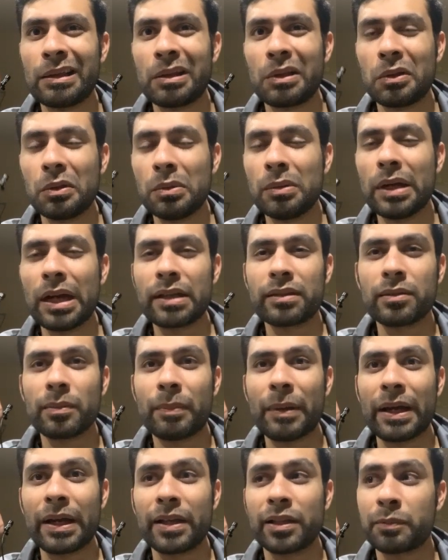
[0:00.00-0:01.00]
You guys are
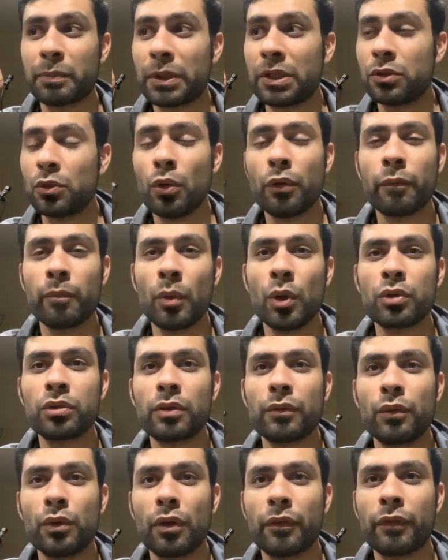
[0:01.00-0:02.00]
biased because most
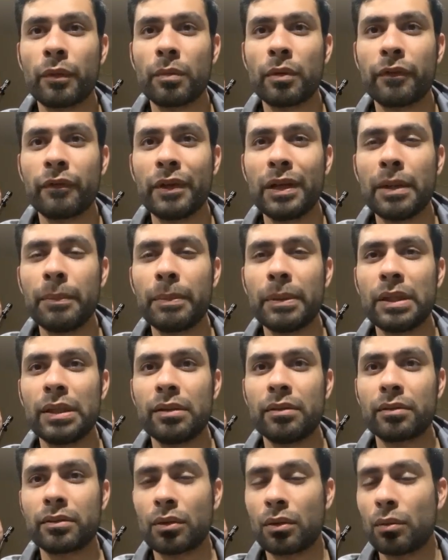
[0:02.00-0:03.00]
of you are from the
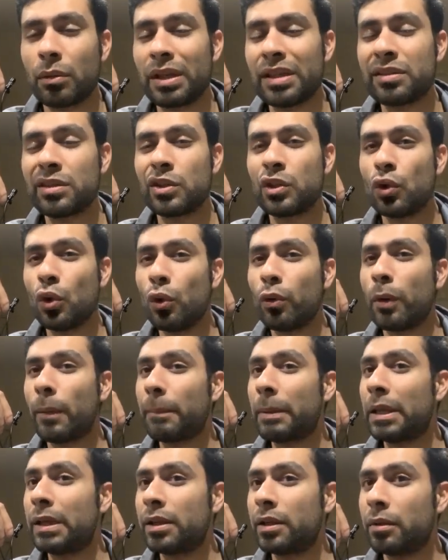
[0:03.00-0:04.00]
Philippines. So isn't your
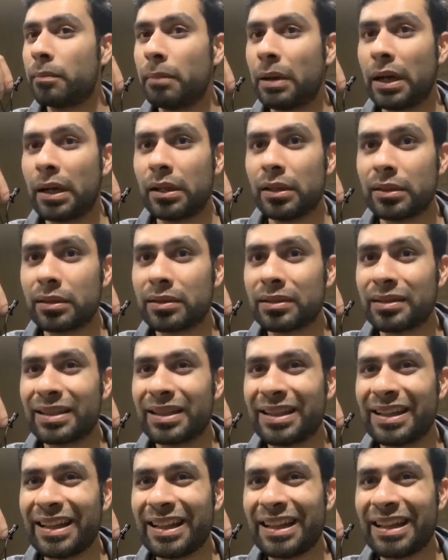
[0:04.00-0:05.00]
opinion biased
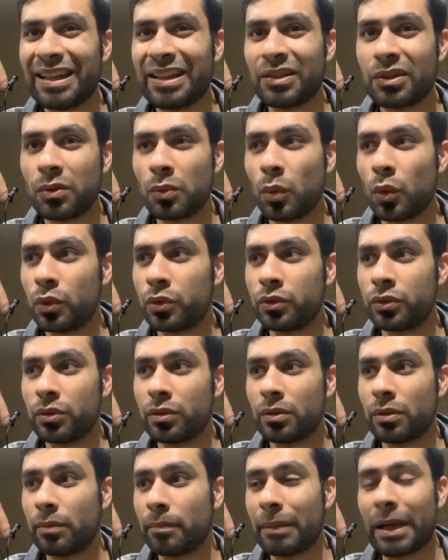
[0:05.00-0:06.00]
towards
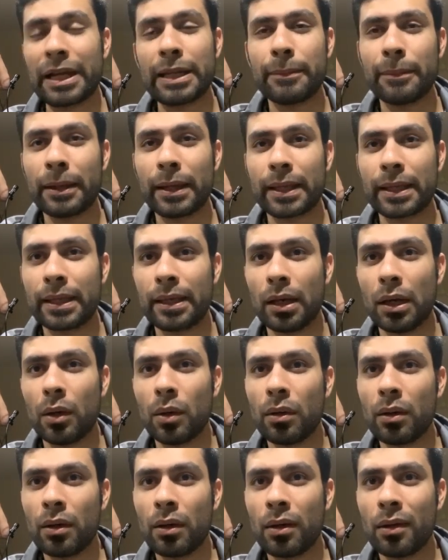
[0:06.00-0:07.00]
Manny Pacquiao?
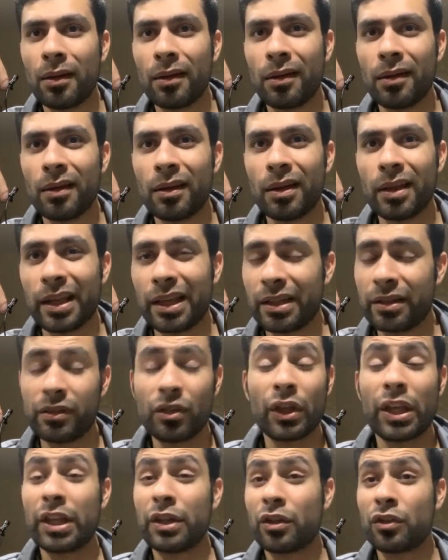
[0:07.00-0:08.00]

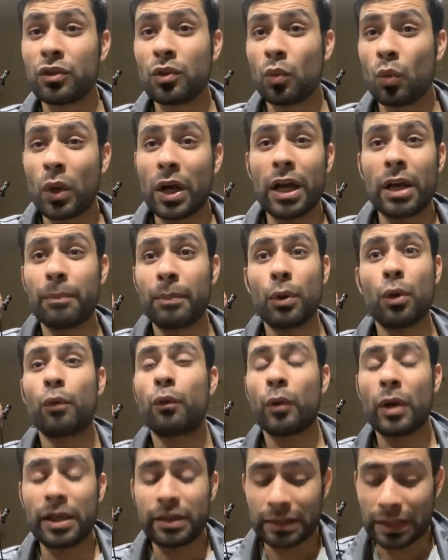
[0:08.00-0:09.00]
It doesn't work both
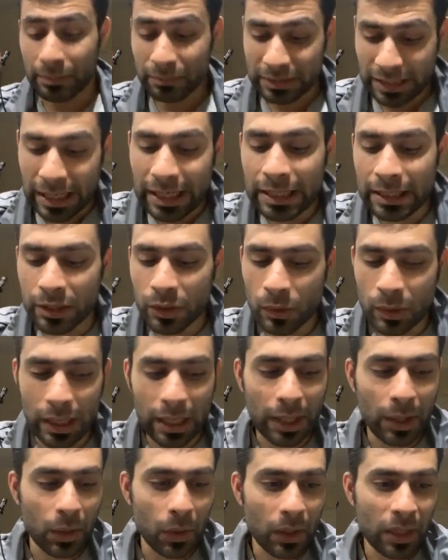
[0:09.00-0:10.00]
ways. I'm telling you
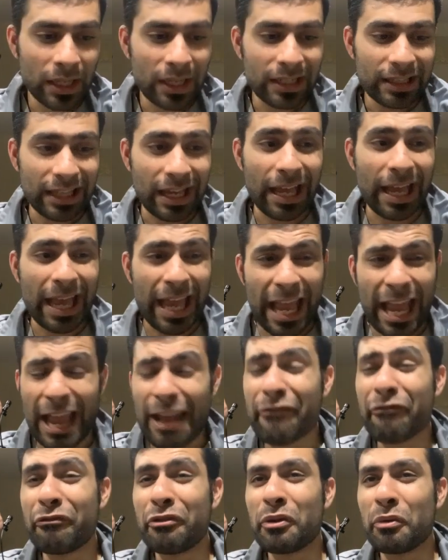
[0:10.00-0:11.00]
now that
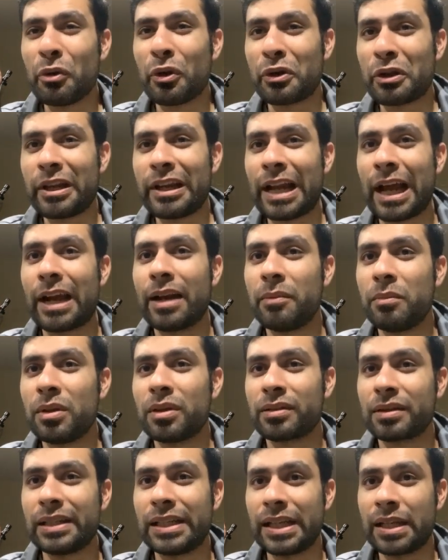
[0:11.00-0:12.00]
everyone
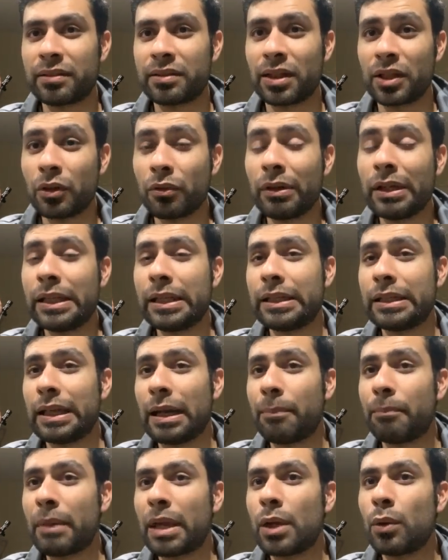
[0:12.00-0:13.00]
unanimously has agreed that
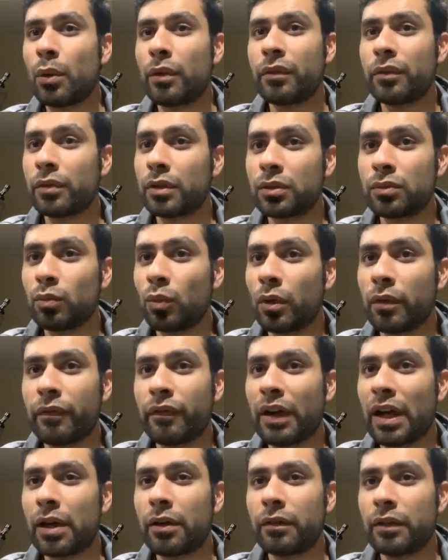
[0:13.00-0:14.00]
Mayweather has won
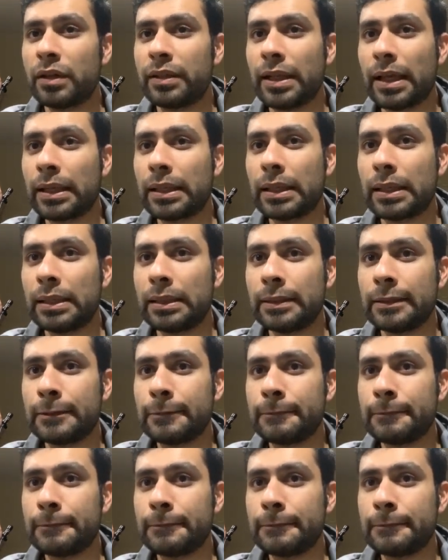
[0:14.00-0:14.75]
Fighter of the Decade.